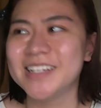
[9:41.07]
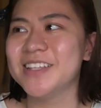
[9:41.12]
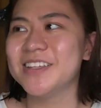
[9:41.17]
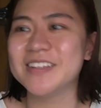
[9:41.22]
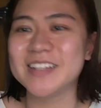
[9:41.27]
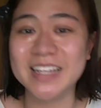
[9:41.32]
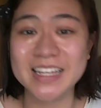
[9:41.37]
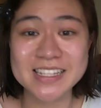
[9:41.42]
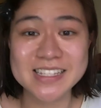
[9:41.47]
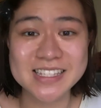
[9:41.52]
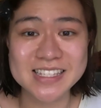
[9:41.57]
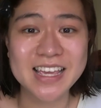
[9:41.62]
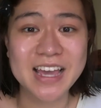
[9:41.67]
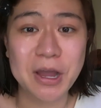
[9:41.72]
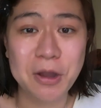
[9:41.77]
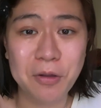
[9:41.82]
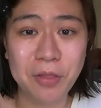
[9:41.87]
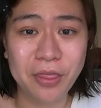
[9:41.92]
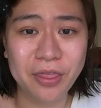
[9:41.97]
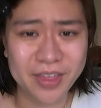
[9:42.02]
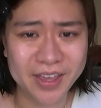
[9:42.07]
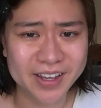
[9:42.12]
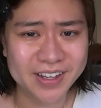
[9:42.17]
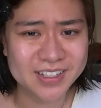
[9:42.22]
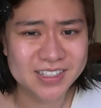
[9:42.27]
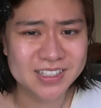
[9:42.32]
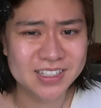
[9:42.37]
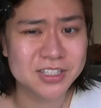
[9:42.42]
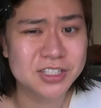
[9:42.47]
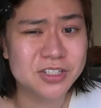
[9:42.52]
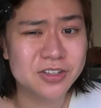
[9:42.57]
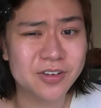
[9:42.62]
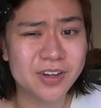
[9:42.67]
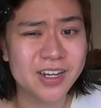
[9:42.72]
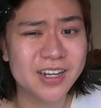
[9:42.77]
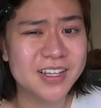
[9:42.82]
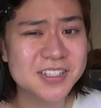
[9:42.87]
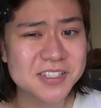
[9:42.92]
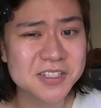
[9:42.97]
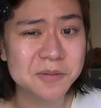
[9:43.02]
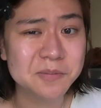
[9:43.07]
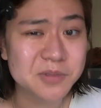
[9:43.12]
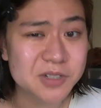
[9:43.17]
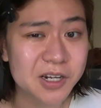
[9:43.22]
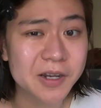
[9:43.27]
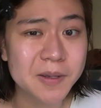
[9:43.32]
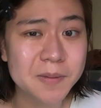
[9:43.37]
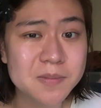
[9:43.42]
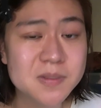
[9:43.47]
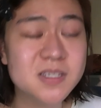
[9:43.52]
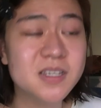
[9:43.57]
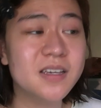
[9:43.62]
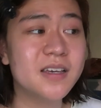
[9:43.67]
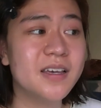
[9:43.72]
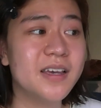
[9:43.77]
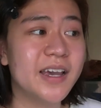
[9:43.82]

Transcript: You can see how thick sunscreen is sometimes,